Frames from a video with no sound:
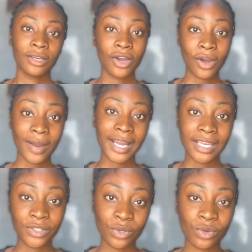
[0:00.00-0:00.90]
Alright
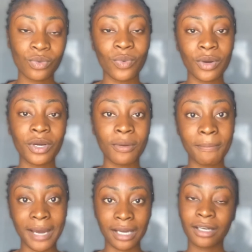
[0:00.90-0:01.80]
guys, so welcome
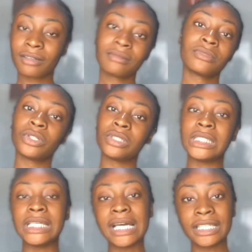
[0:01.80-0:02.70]
back on the
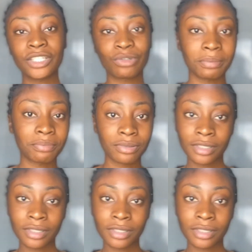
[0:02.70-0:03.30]
garlic trip.